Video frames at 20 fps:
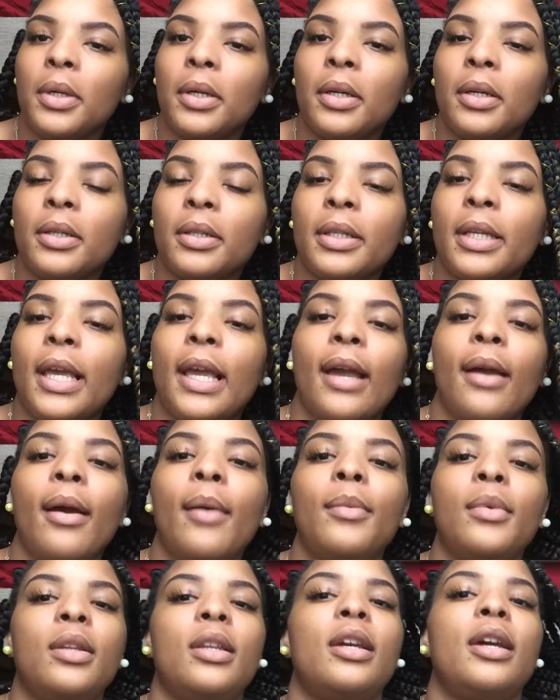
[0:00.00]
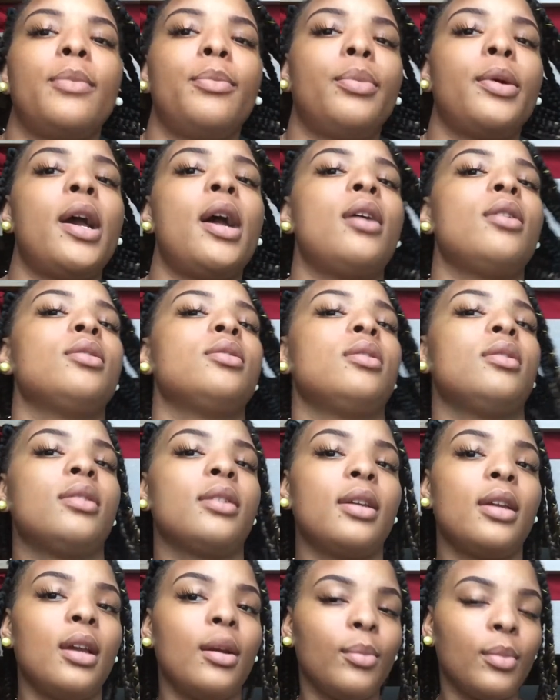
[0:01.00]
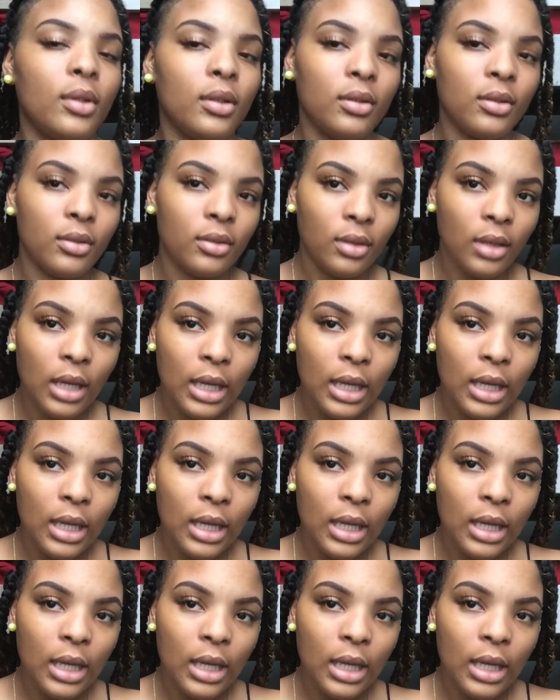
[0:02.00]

on camera. I mean, their brows on camera.